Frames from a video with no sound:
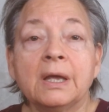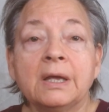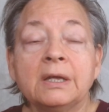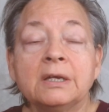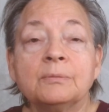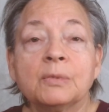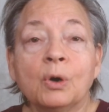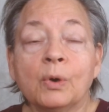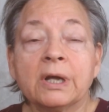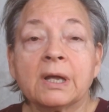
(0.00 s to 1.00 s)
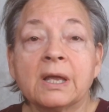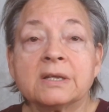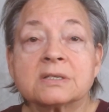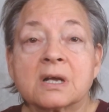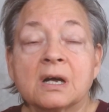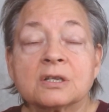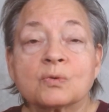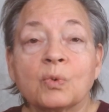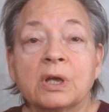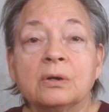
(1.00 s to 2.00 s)
end up going against God's
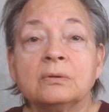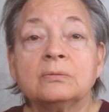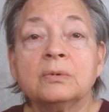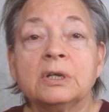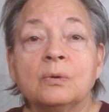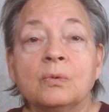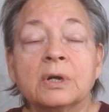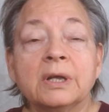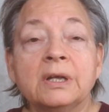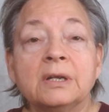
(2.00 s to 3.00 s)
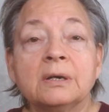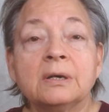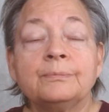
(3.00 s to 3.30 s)
will. We don't want to end up